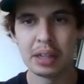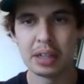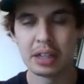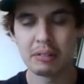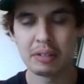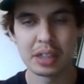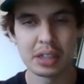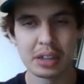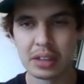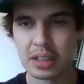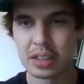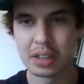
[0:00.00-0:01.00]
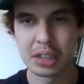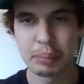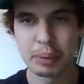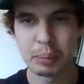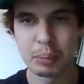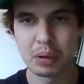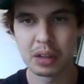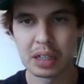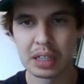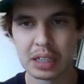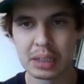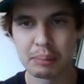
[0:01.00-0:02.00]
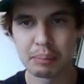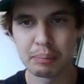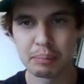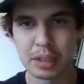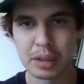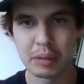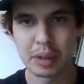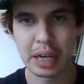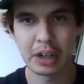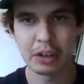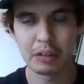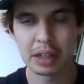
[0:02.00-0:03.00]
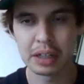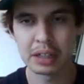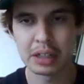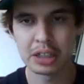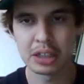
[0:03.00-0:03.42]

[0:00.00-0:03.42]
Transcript: and then obviously there's been reported that he has some ingrown